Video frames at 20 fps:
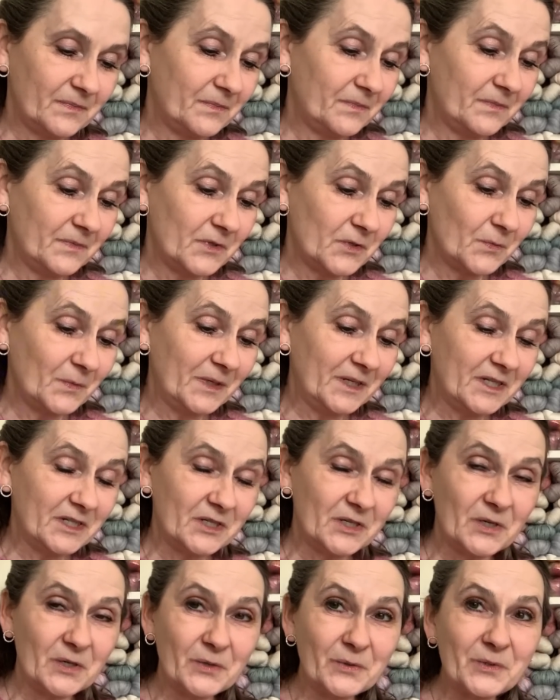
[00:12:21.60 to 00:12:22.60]

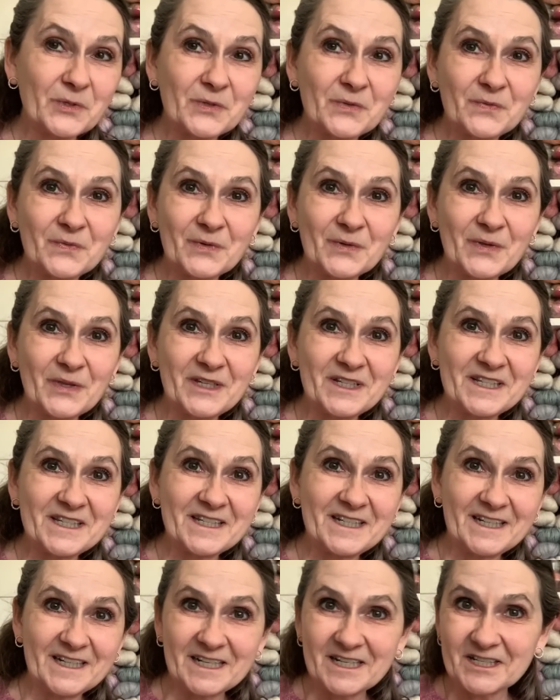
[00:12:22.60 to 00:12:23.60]
sweet host for this
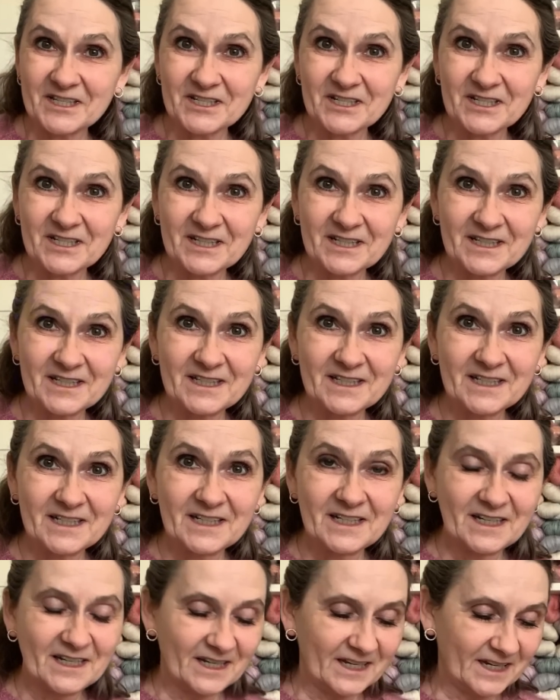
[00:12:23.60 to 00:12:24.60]
knitathon
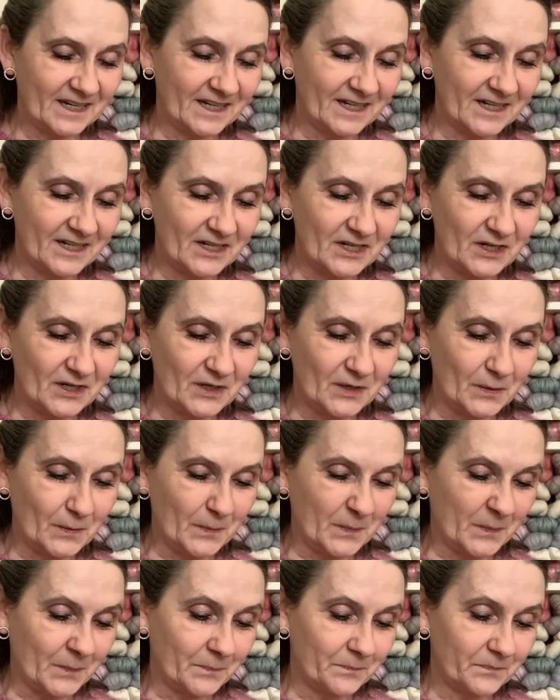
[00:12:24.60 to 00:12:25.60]

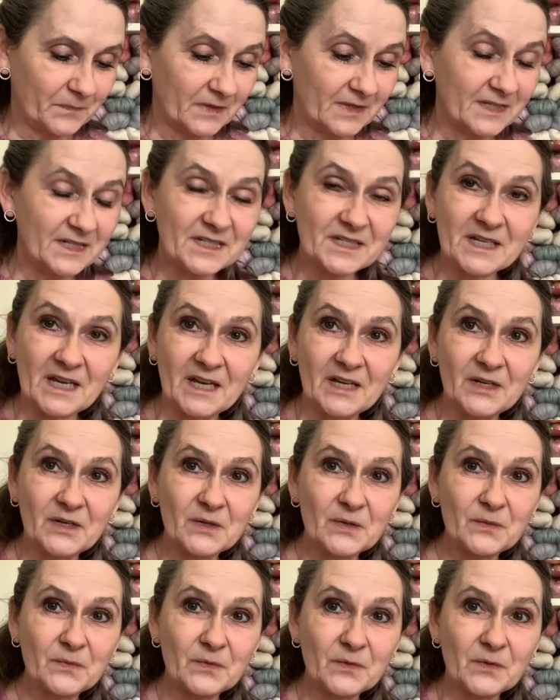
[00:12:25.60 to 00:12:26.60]
and
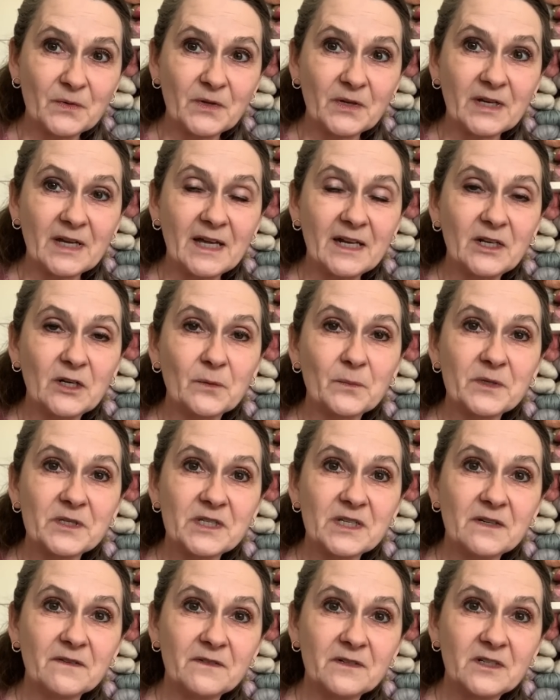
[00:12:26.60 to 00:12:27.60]
designer for the cat number
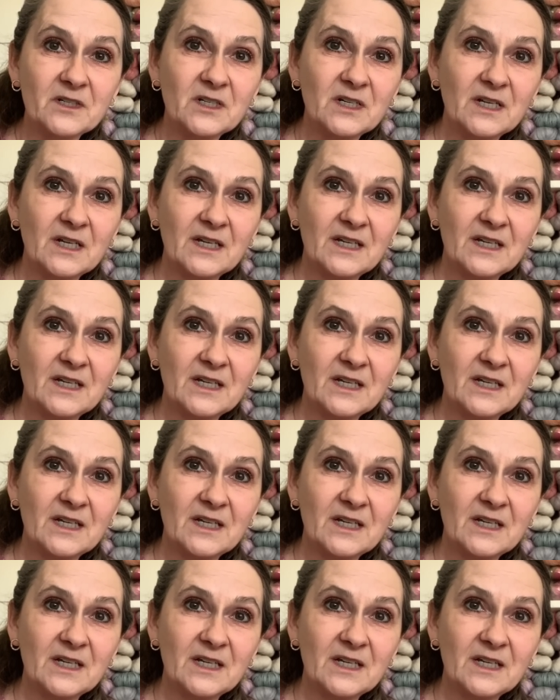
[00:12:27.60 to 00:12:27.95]
7,